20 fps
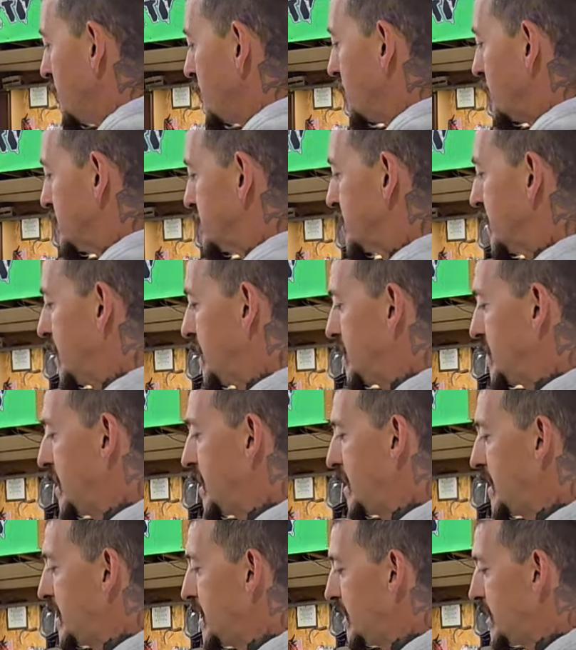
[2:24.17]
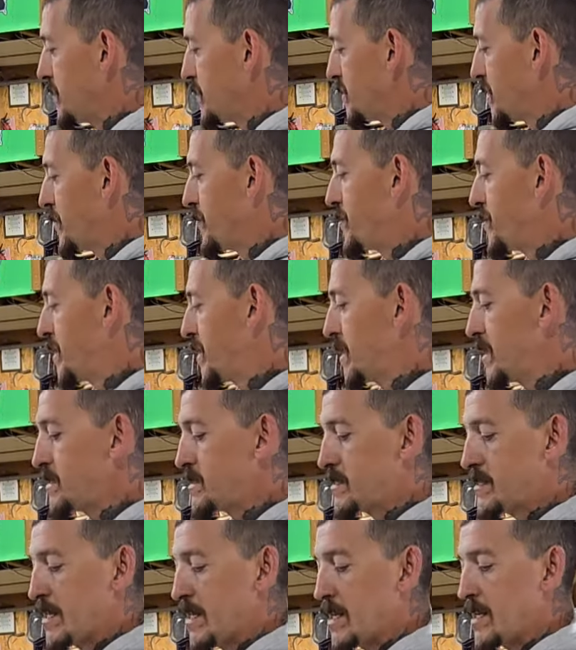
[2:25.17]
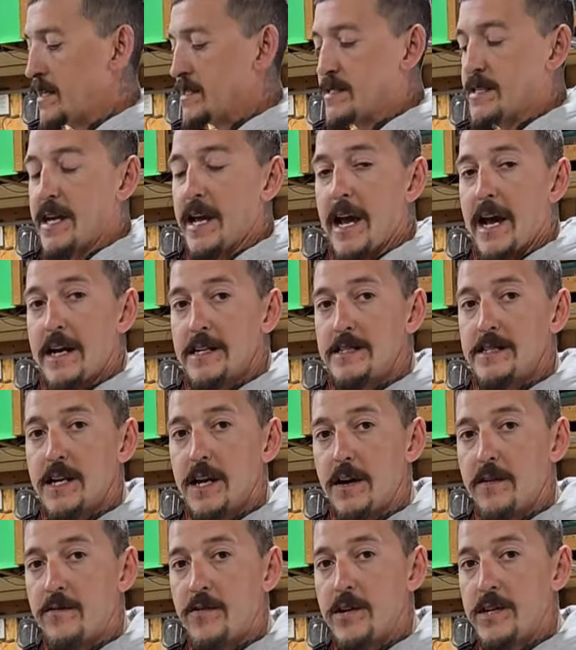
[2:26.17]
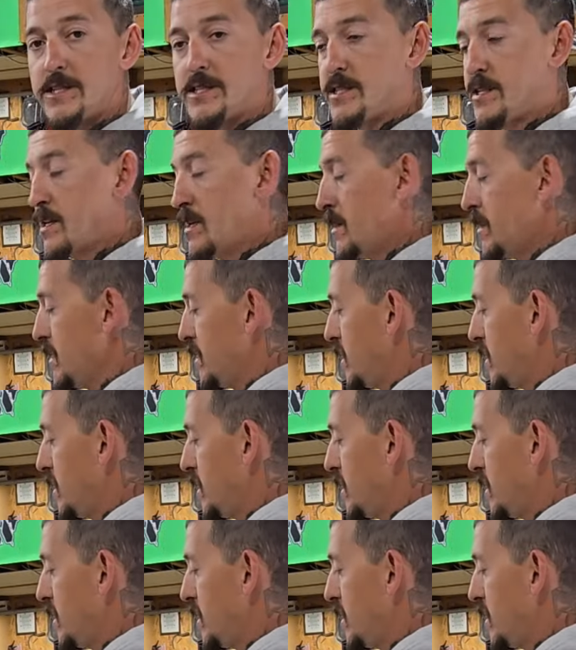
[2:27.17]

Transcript: With titanium, the biggest thing is gas coverage.